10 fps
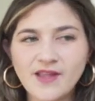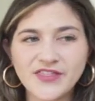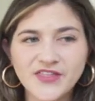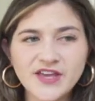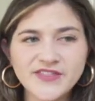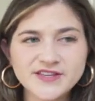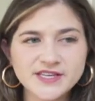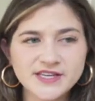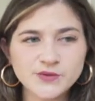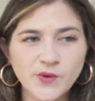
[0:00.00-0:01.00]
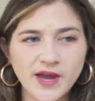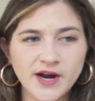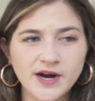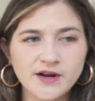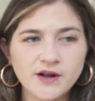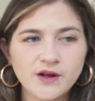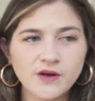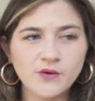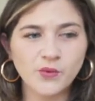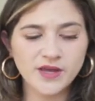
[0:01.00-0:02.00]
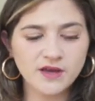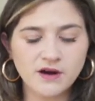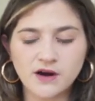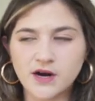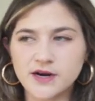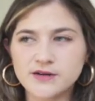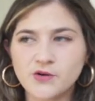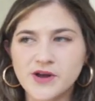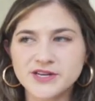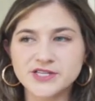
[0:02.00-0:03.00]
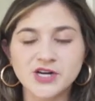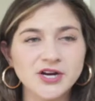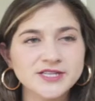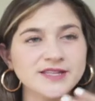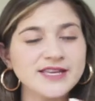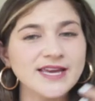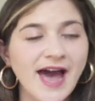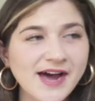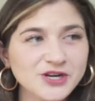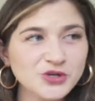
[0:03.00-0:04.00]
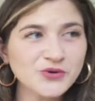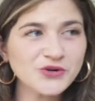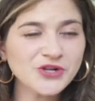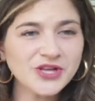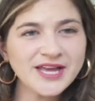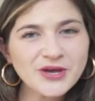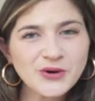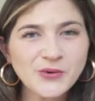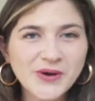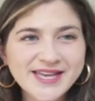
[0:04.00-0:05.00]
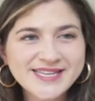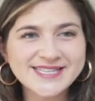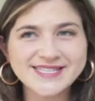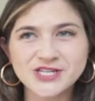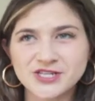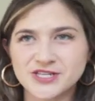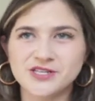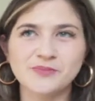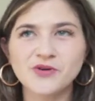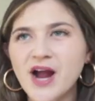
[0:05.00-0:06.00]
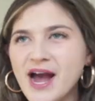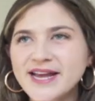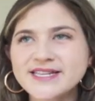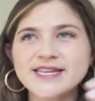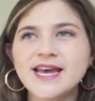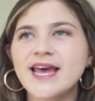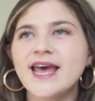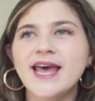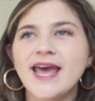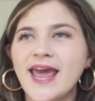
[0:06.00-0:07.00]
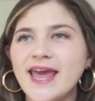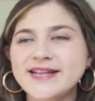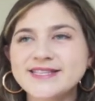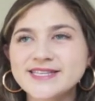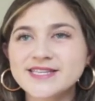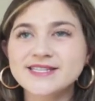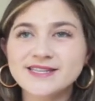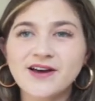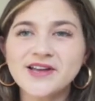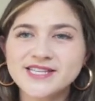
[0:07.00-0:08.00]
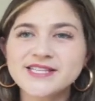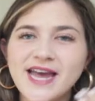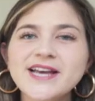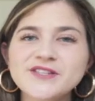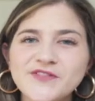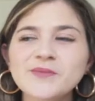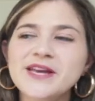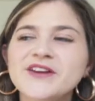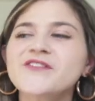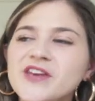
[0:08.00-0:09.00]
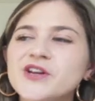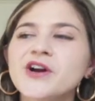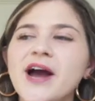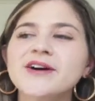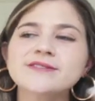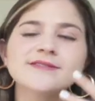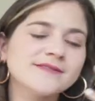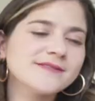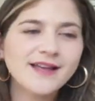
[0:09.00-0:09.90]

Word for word: I think this is where... we are going to start the actual quiz. It's just a surprise. And this is, it's a test for me to figure out